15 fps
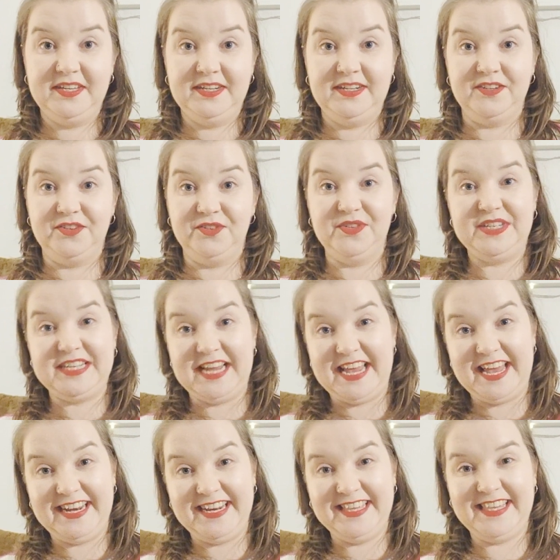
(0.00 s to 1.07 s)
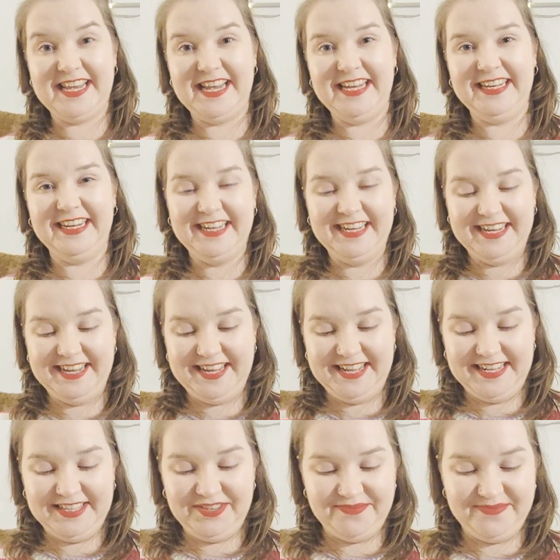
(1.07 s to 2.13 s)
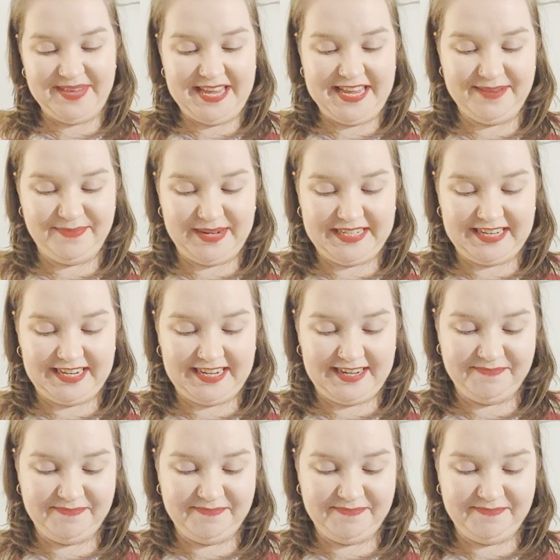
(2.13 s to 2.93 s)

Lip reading: doesn't say anything to me, but